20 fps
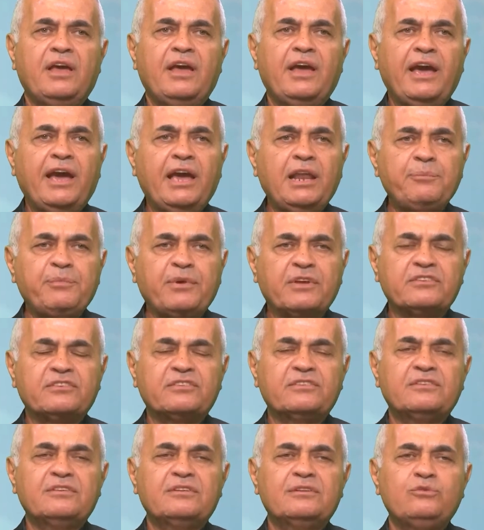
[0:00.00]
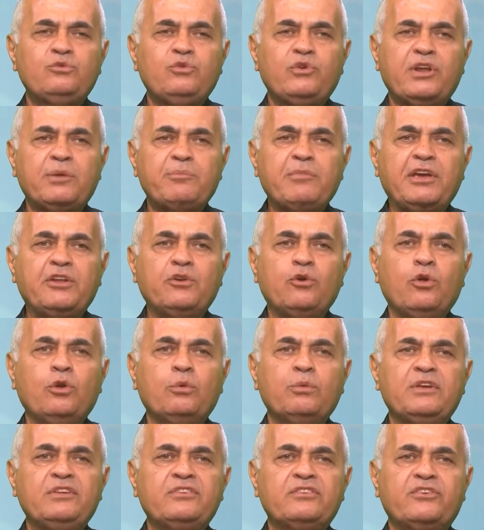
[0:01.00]
Help us to remain
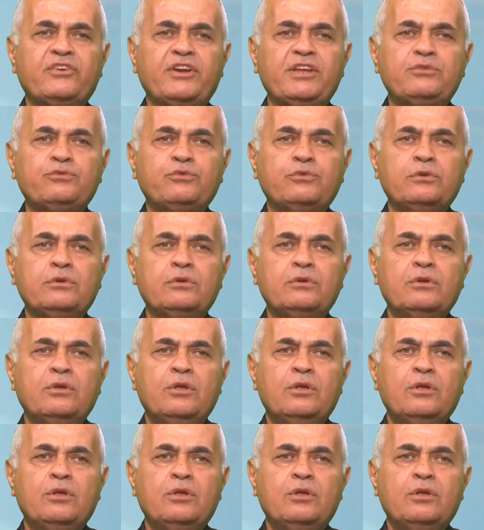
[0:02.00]
always grateful